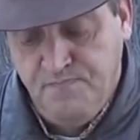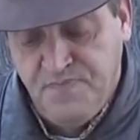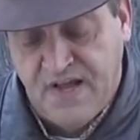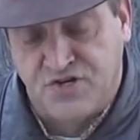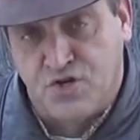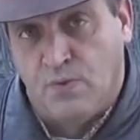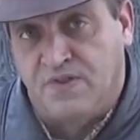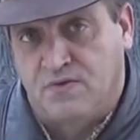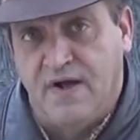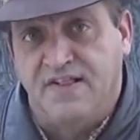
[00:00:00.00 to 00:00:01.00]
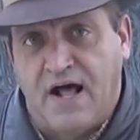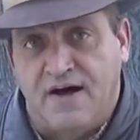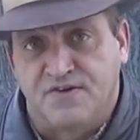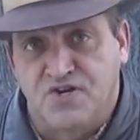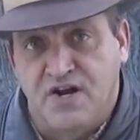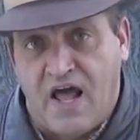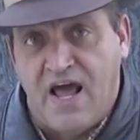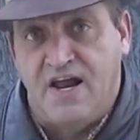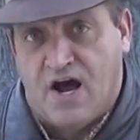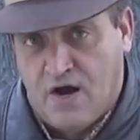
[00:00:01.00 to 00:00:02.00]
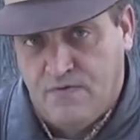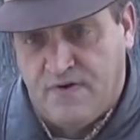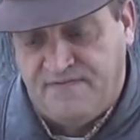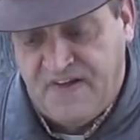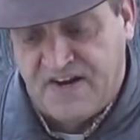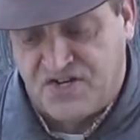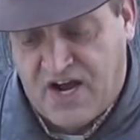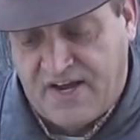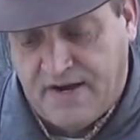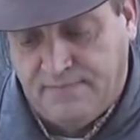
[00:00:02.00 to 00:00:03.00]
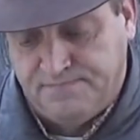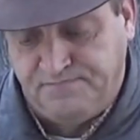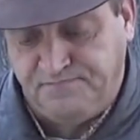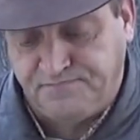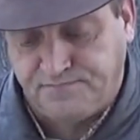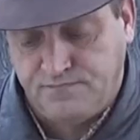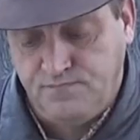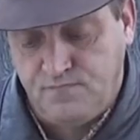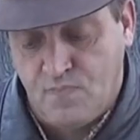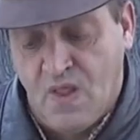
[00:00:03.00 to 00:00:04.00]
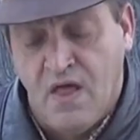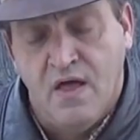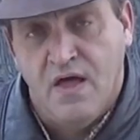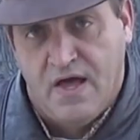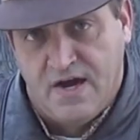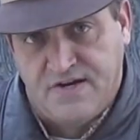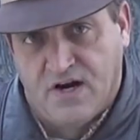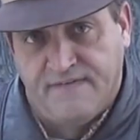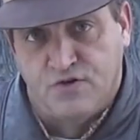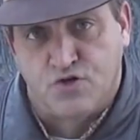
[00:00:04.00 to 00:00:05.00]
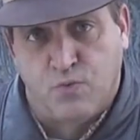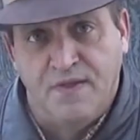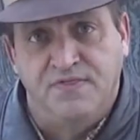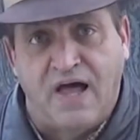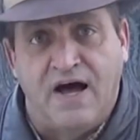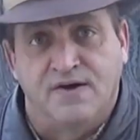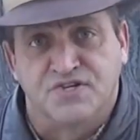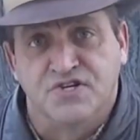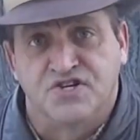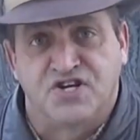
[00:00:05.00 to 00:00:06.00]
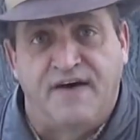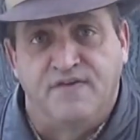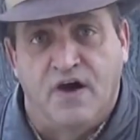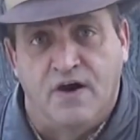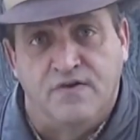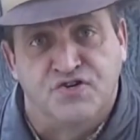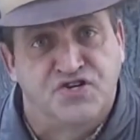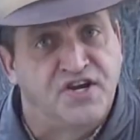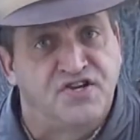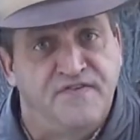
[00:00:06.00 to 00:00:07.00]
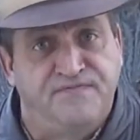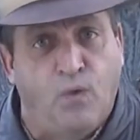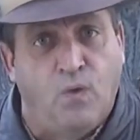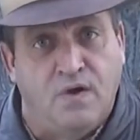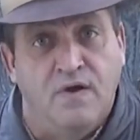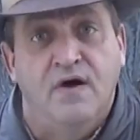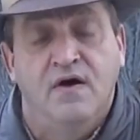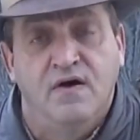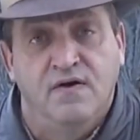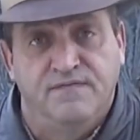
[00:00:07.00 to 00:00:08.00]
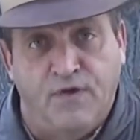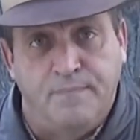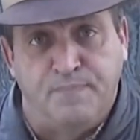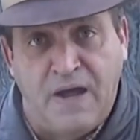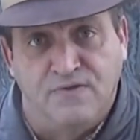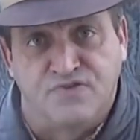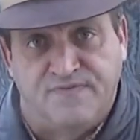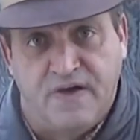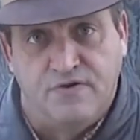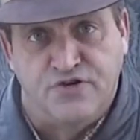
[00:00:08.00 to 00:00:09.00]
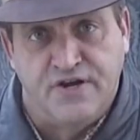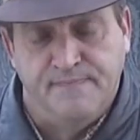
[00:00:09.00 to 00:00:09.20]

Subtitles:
it's doing 3,800 feet a second, and it delivers 1,764 foot-pounds of energy.